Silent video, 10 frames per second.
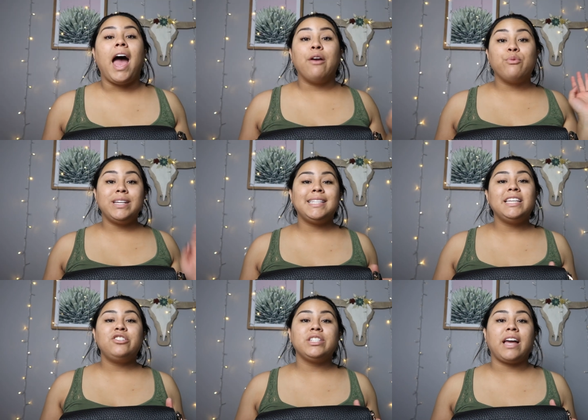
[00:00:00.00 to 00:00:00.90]
I
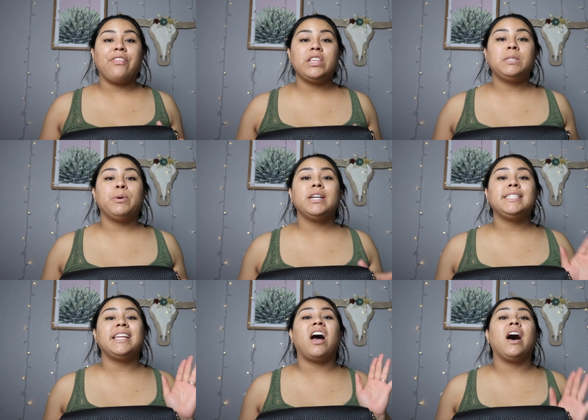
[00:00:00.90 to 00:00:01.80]
recently just got this purse
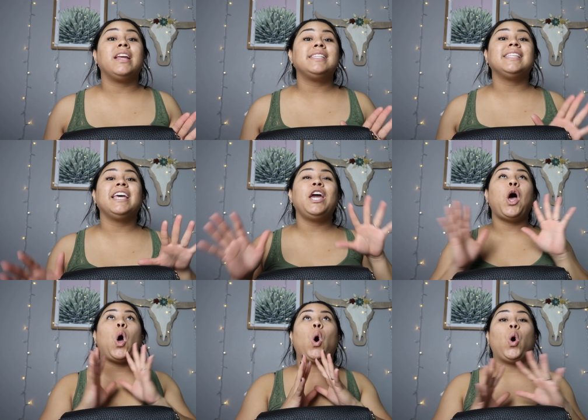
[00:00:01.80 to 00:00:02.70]
and honestly,
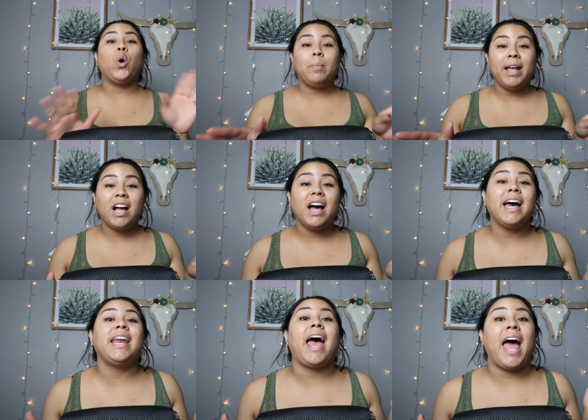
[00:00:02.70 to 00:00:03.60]
oh my
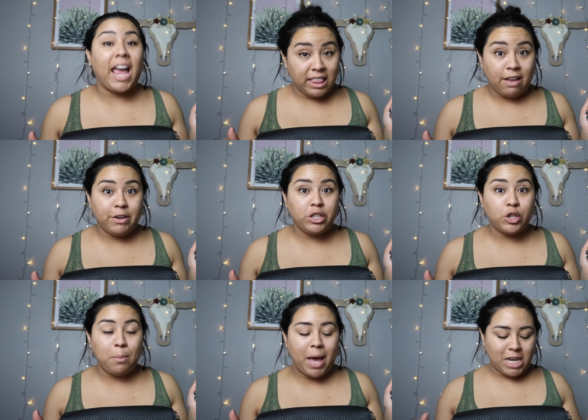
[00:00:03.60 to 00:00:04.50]
God, I love it
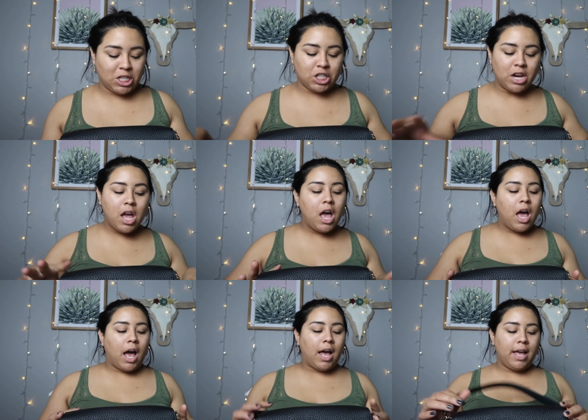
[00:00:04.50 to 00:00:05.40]
so much.
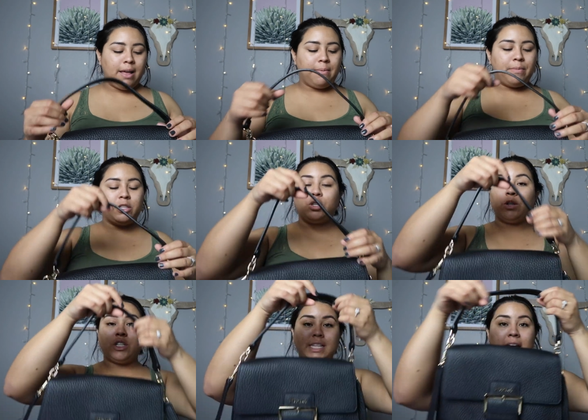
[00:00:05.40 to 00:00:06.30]
So
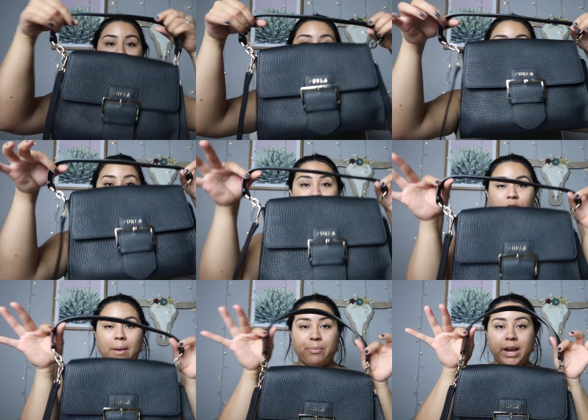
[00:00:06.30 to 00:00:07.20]
it just has this
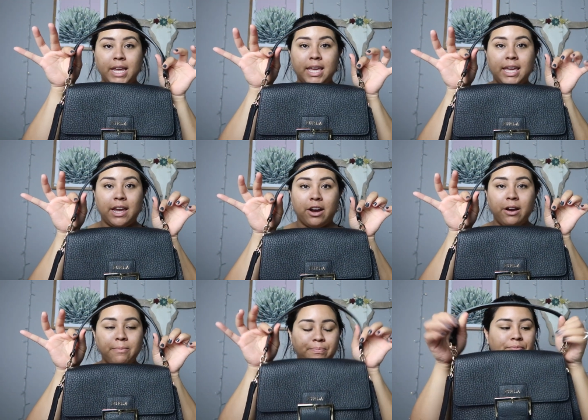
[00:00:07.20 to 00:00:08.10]
strap right
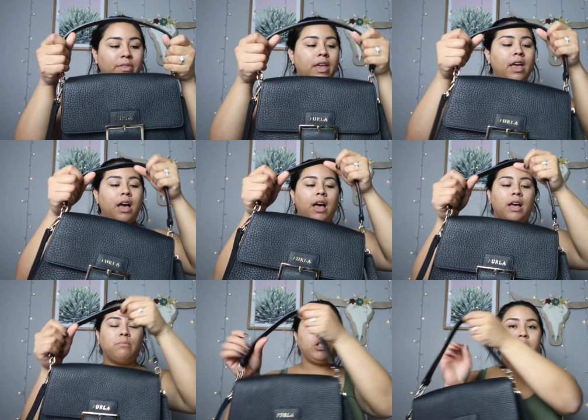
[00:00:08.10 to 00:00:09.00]
here.
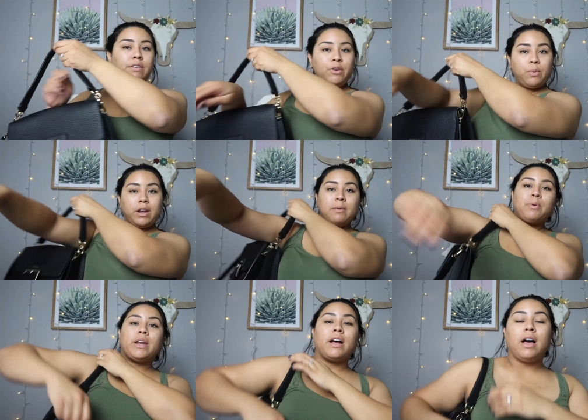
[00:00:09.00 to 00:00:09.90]
Just if you want
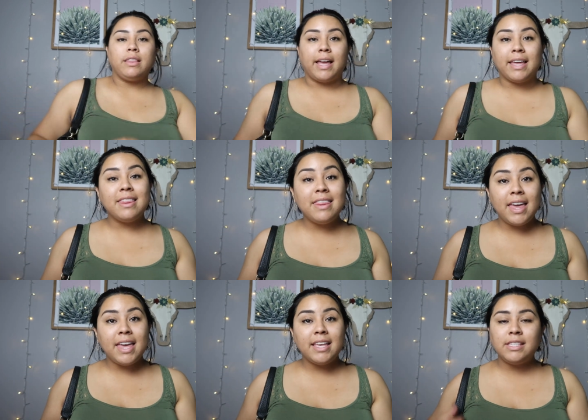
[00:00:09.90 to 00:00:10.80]
to put it on like
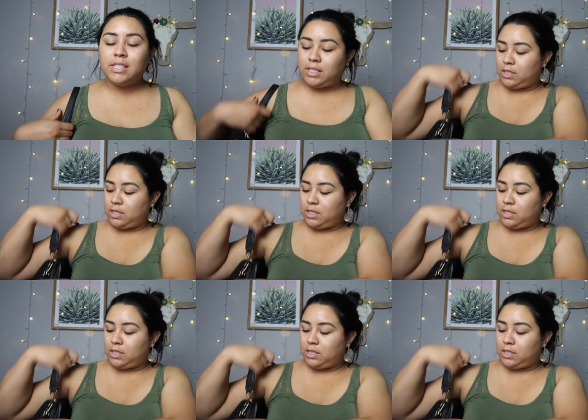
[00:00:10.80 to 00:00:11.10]
this,